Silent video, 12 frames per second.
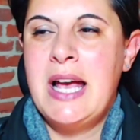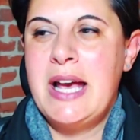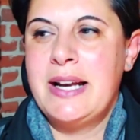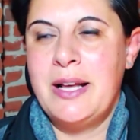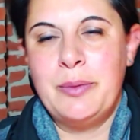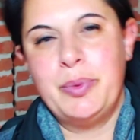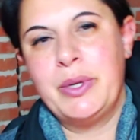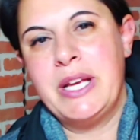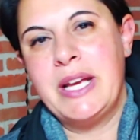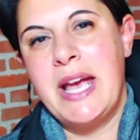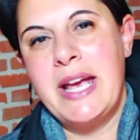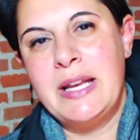and not
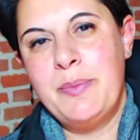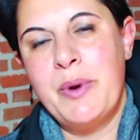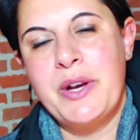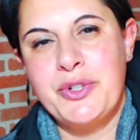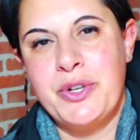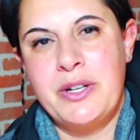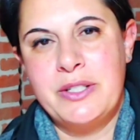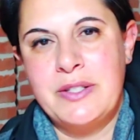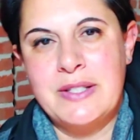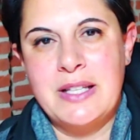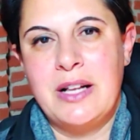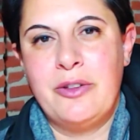putting any pressure on
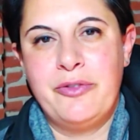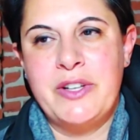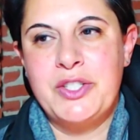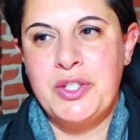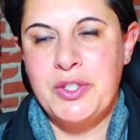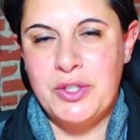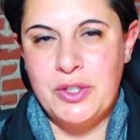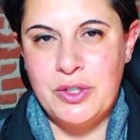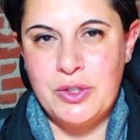yourself and just